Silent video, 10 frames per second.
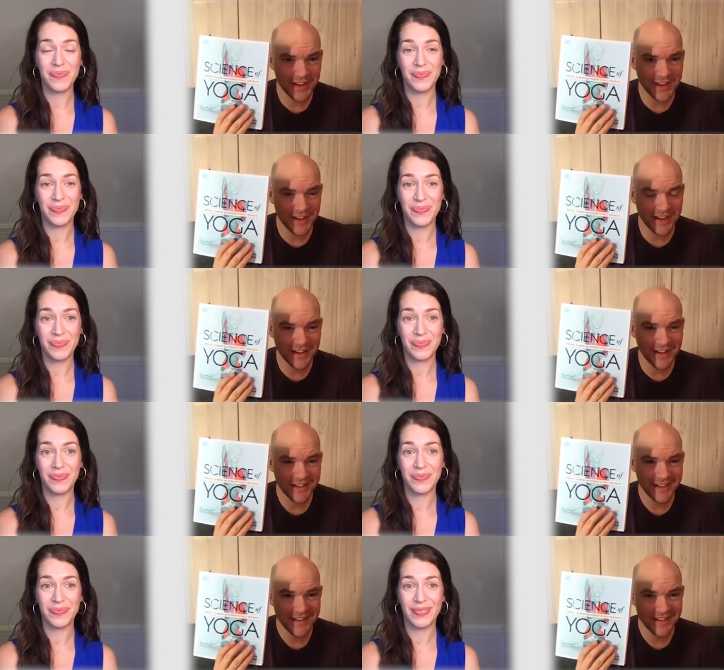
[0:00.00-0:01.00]
Speaker 1: uh,
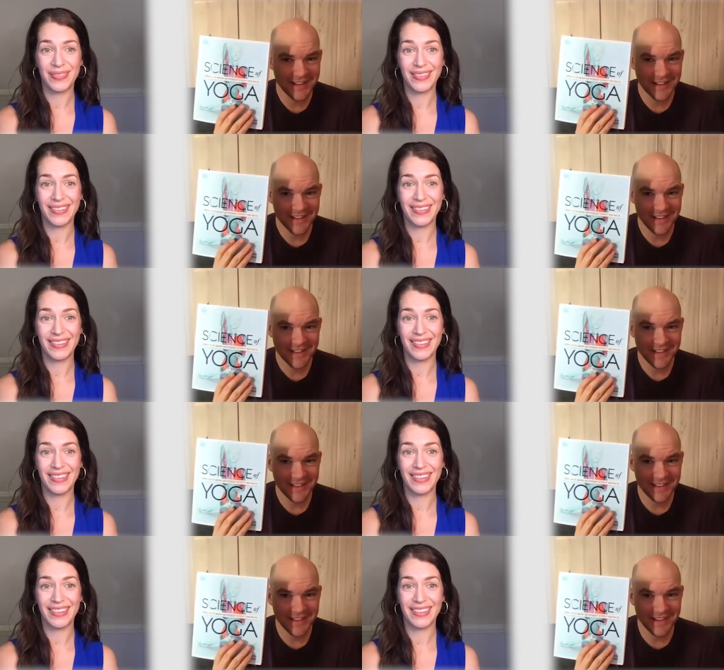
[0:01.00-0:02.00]

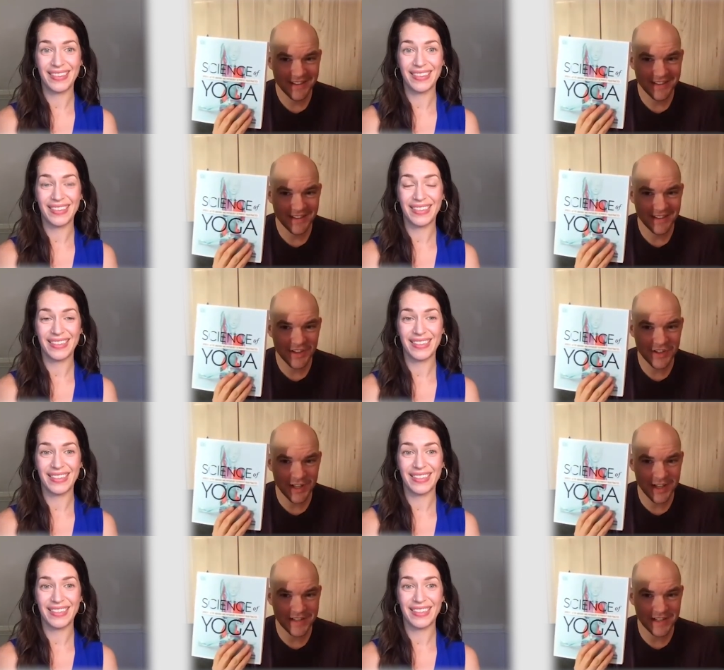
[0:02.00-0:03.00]
Speaker 2: the, uh, the
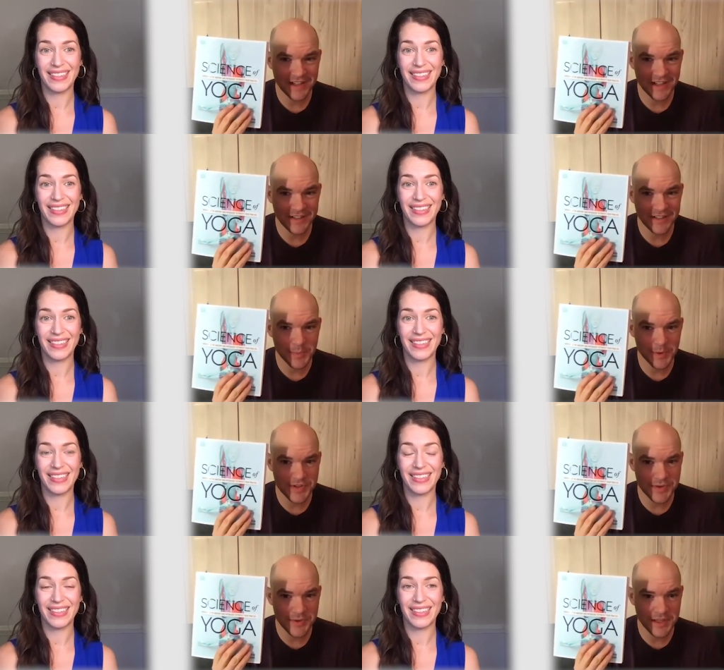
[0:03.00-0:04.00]
initial idea to, to
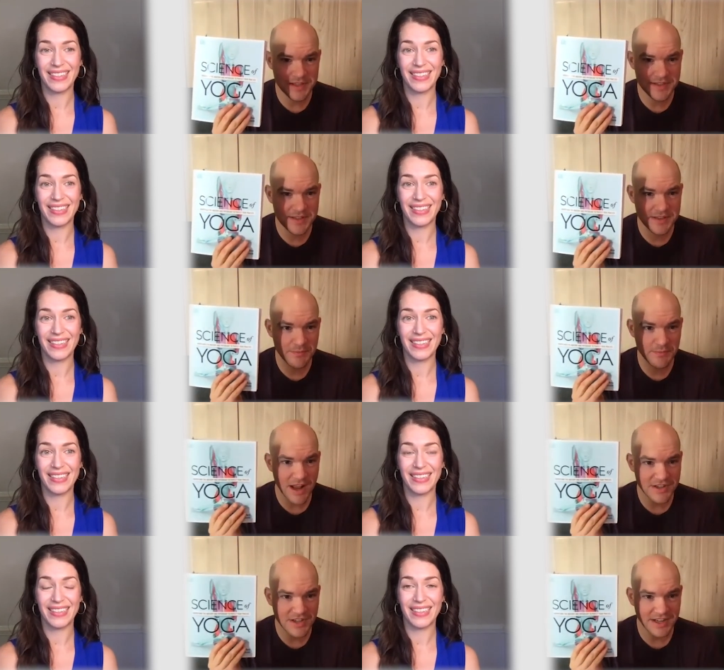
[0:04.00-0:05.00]
pursue this
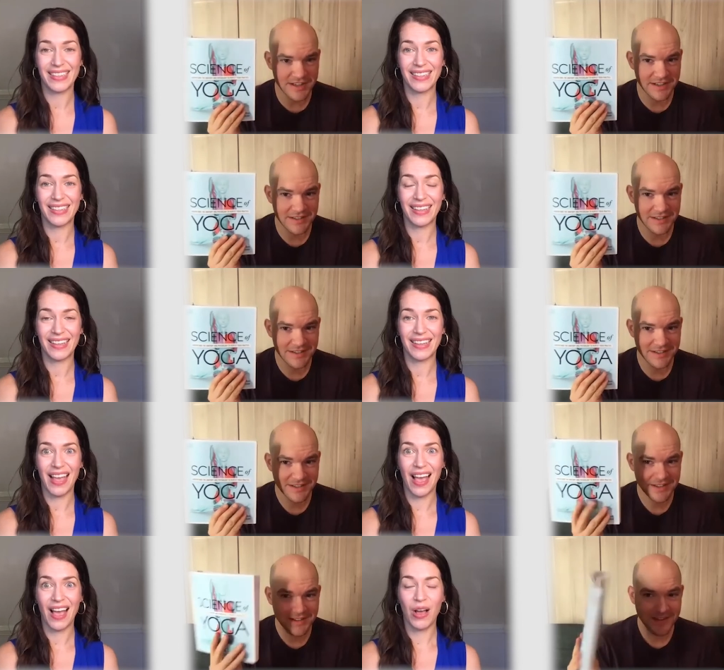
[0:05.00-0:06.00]
project.
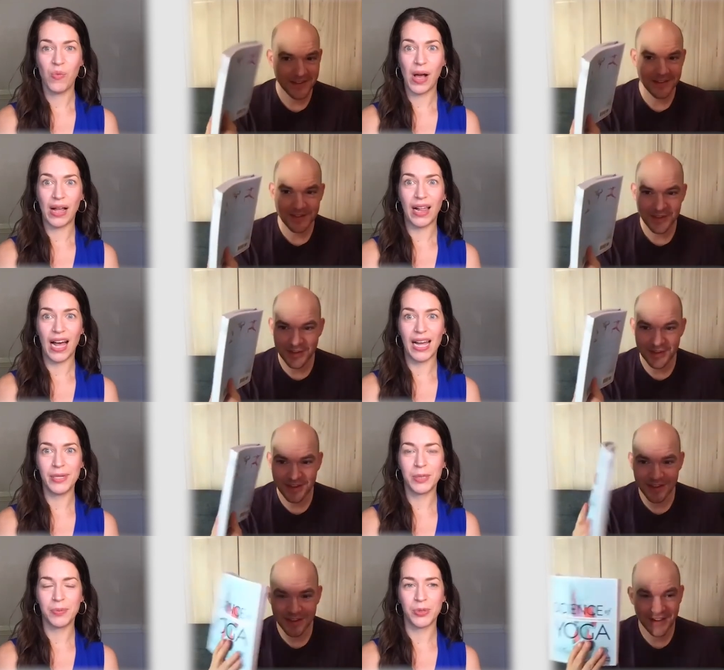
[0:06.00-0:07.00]
Speaker 1: Well, I
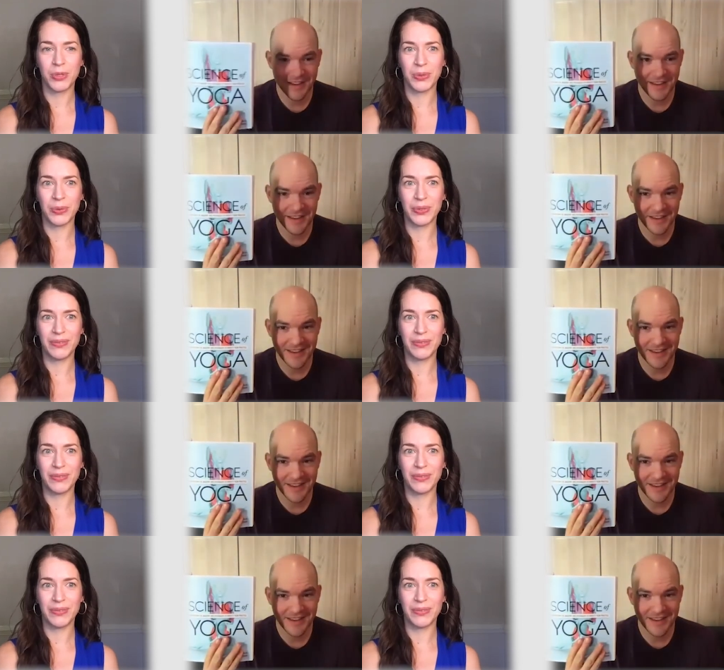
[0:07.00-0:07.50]
was pursued.